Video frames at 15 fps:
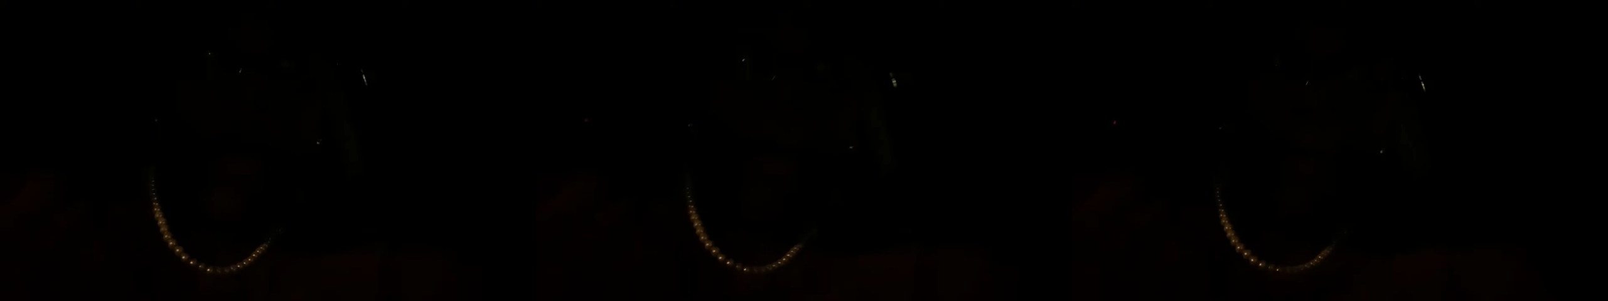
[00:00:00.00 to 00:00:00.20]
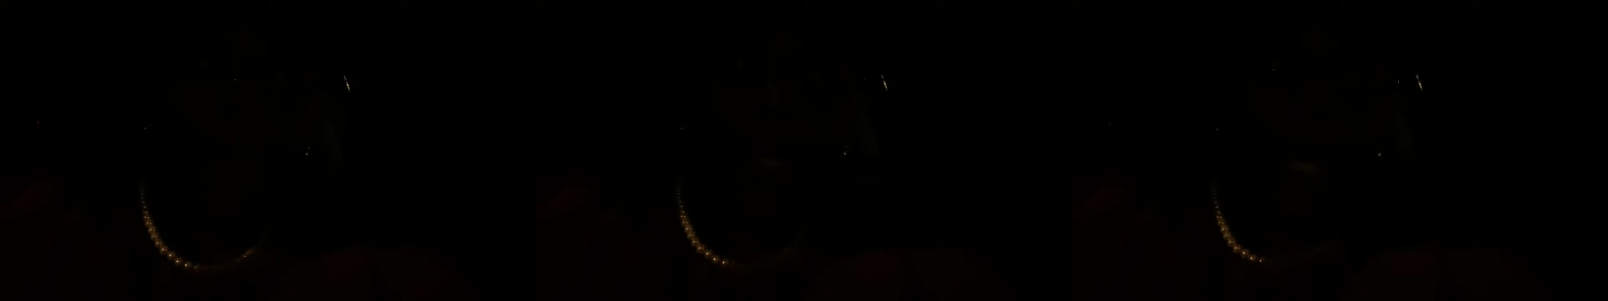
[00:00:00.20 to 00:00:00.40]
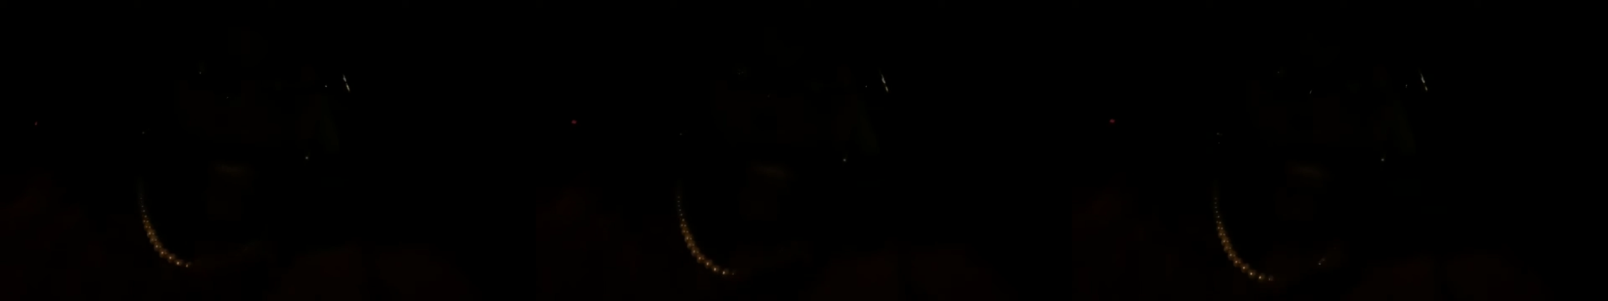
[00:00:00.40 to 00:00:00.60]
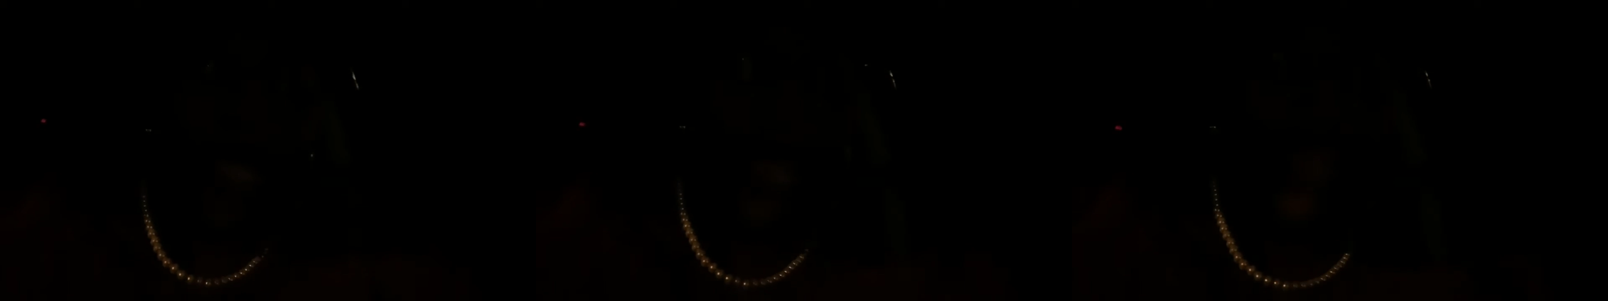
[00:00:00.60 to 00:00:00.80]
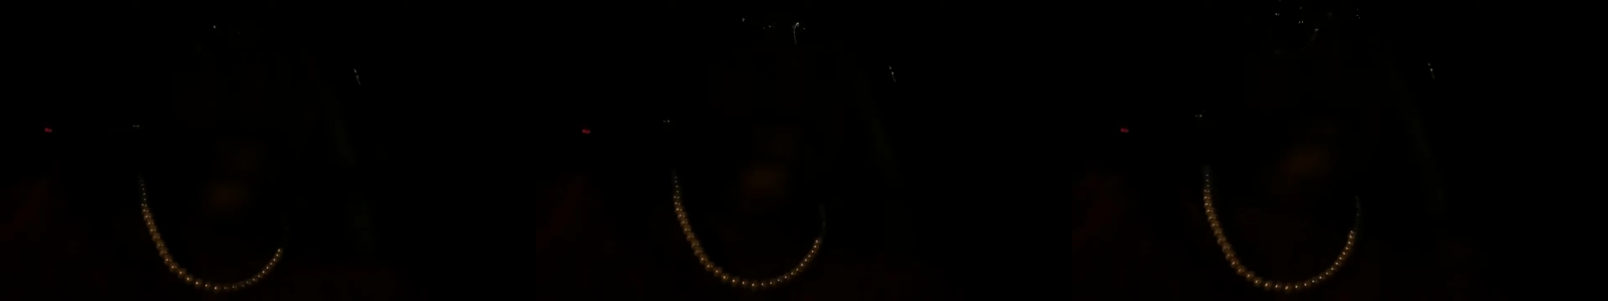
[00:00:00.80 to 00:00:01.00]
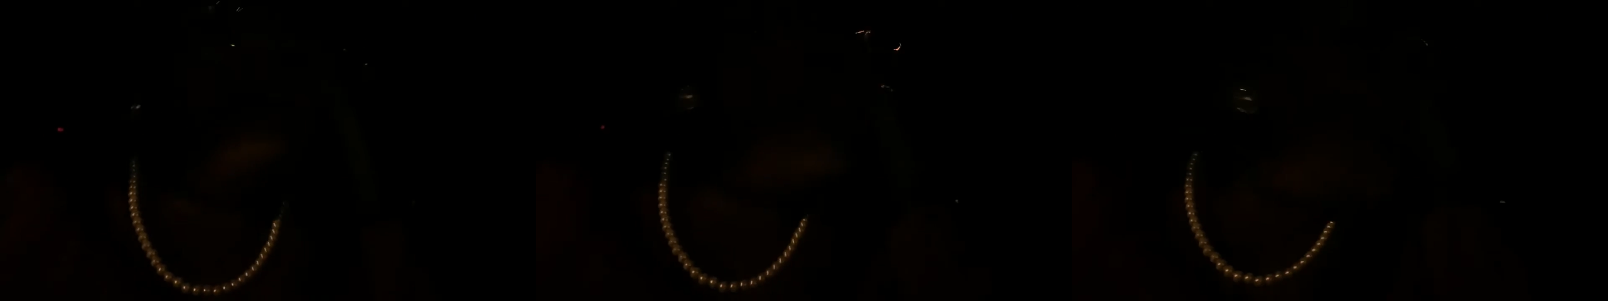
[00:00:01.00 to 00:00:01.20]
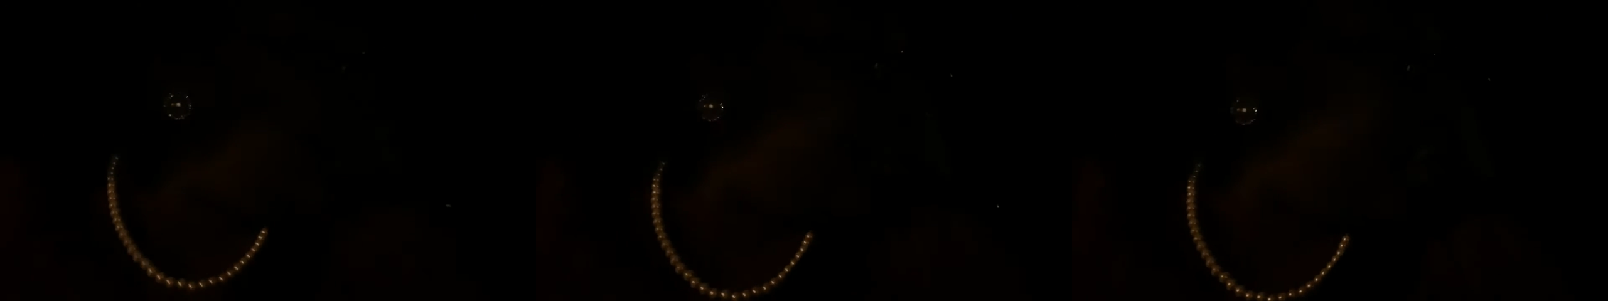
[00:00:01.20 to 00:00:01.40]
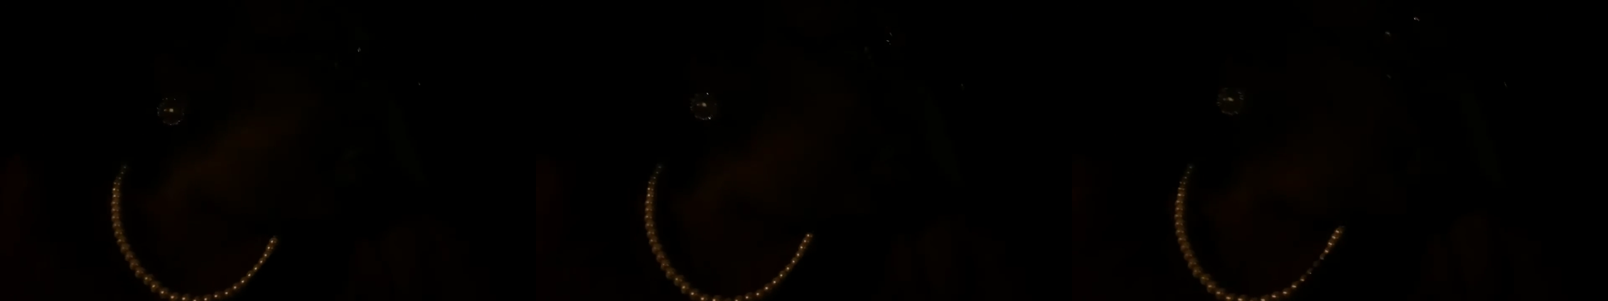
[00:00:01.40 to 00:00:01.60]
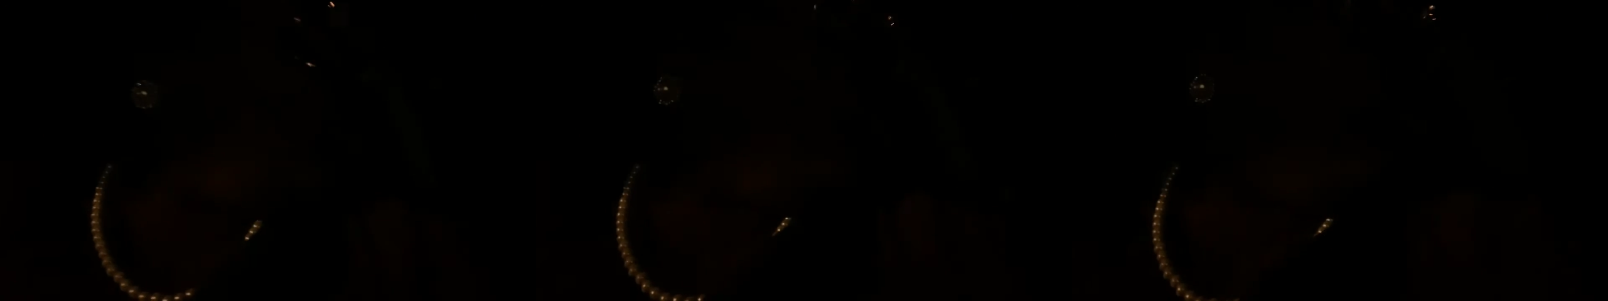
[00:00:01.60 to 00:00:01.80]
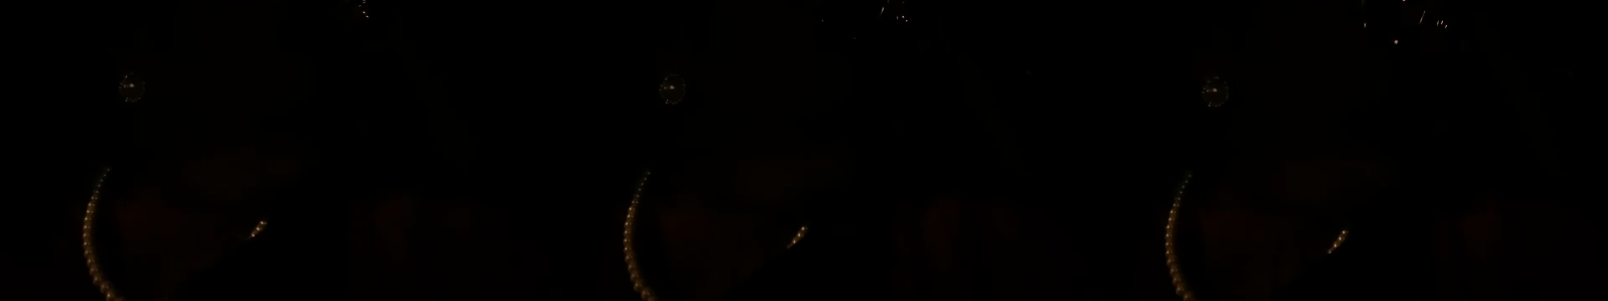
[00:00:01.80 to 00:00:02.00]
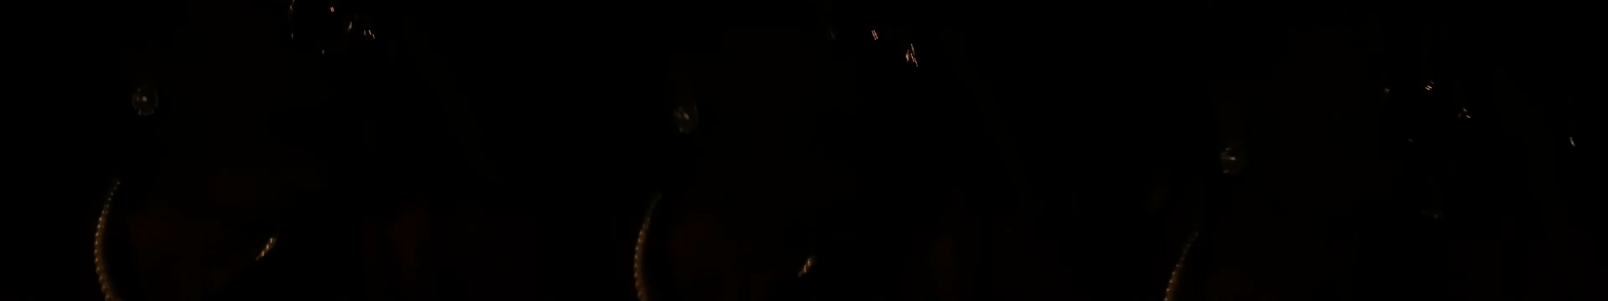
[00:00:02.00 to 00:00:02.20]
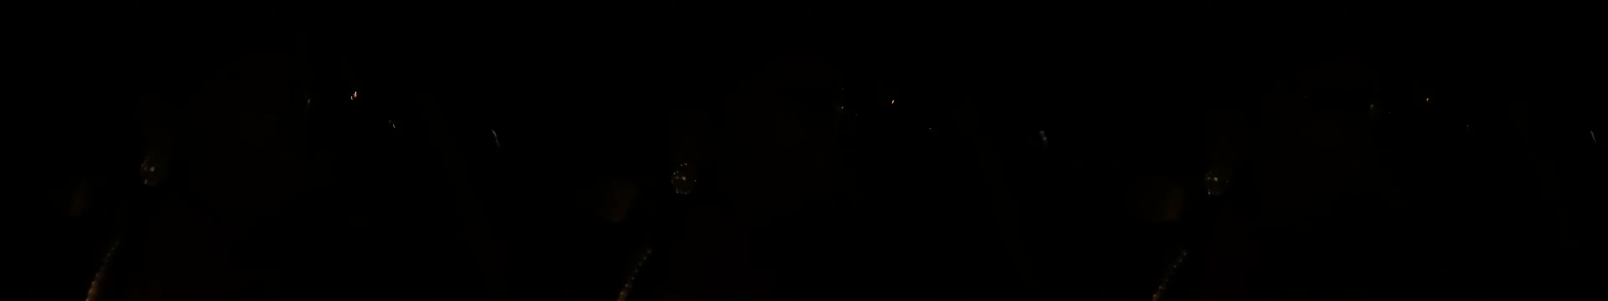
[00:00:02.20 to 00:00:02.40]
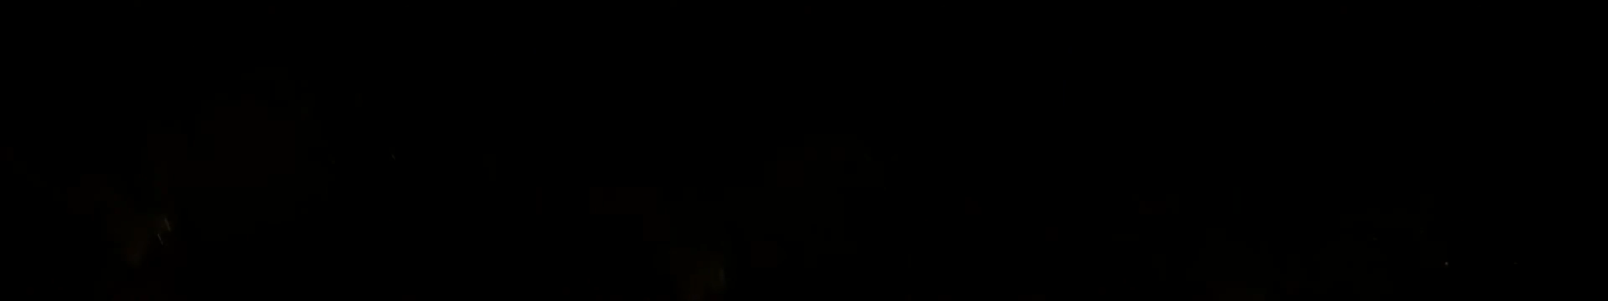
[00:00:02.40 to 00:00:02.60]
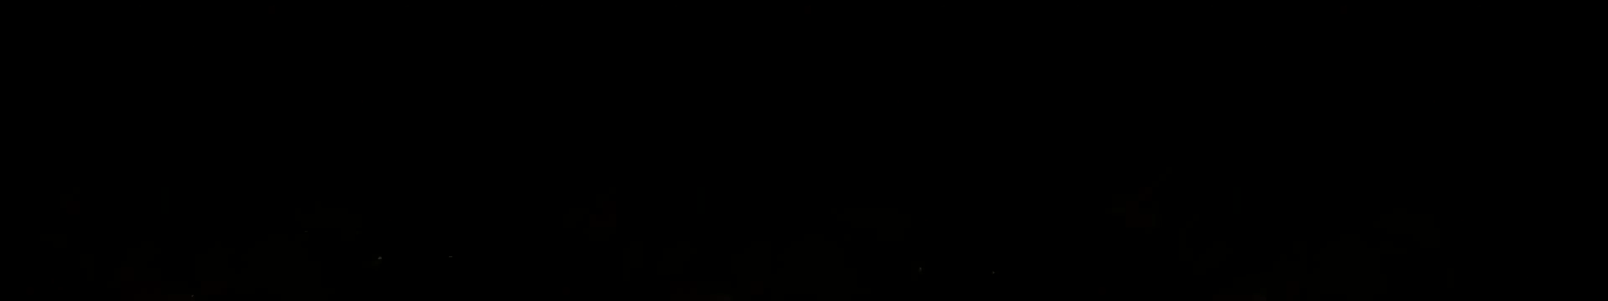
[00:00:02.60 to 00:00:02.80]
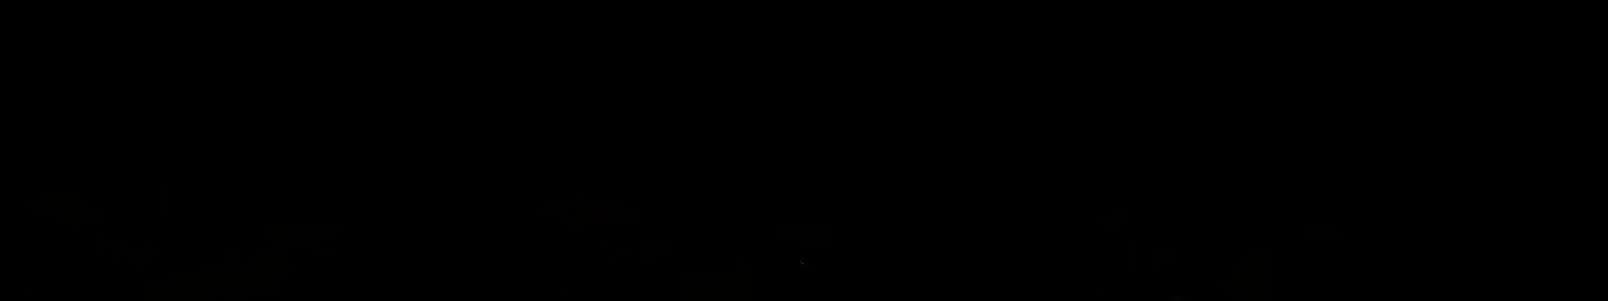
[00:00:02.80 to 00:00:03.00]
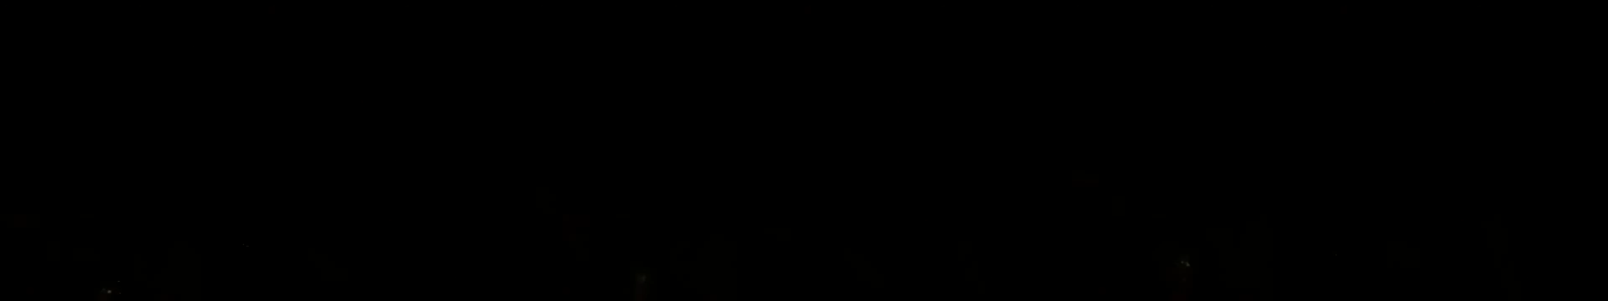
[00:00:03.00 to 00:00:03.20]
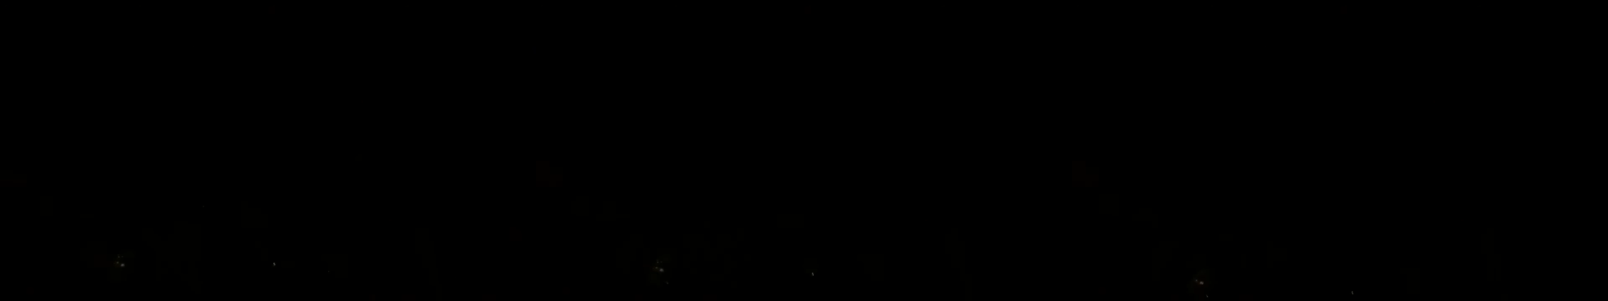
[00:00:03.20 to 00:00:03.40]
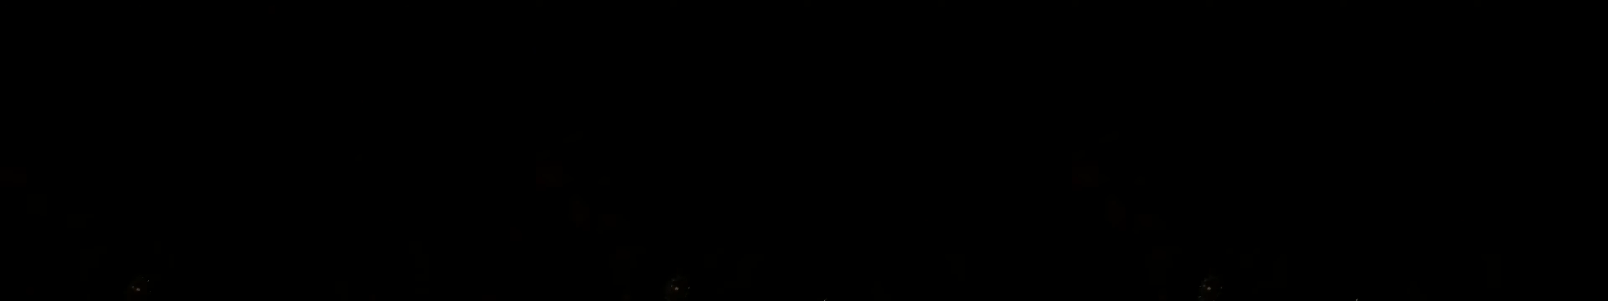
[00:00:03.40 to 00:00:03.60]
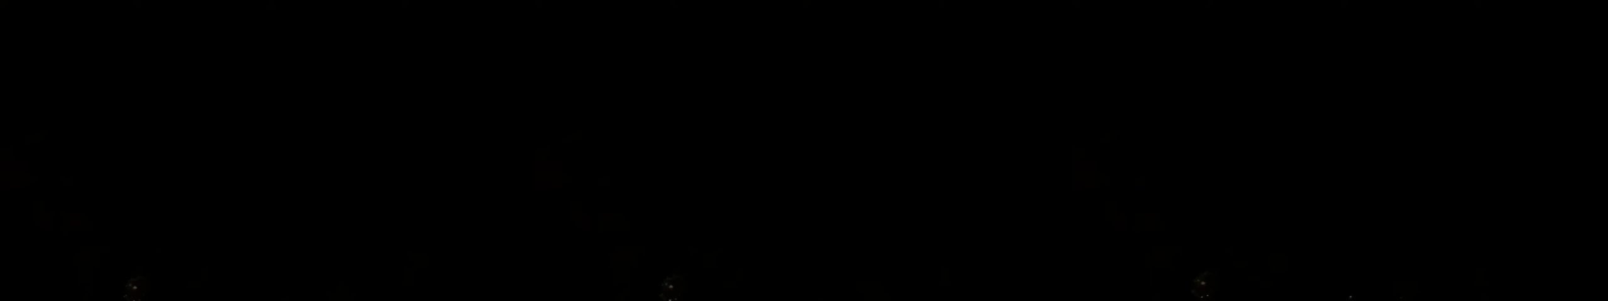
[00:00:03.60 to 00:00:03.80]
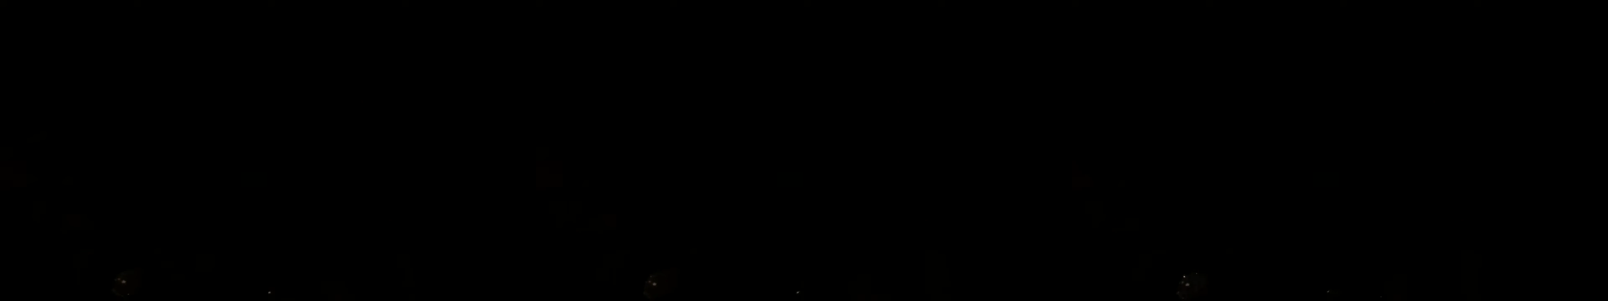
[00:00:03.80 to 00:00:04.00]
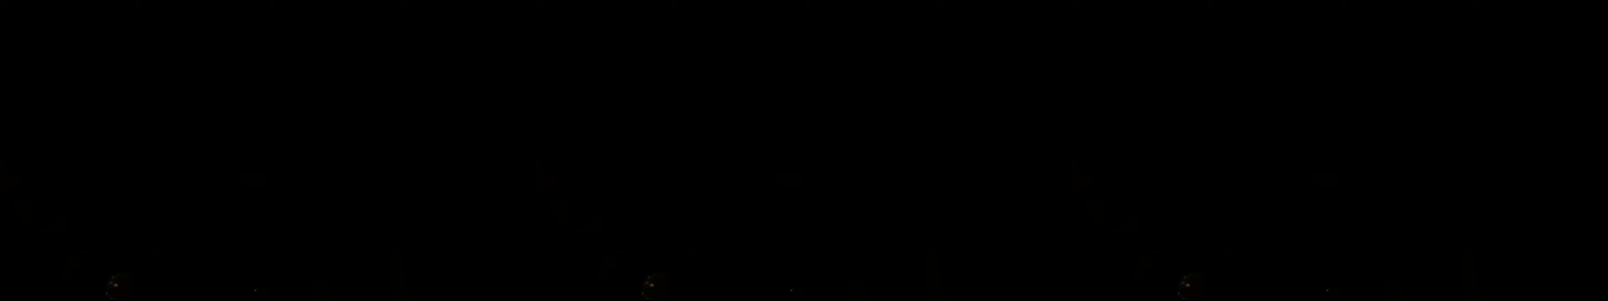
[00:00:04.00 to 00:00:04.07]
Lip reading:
[unreadable: no face in view]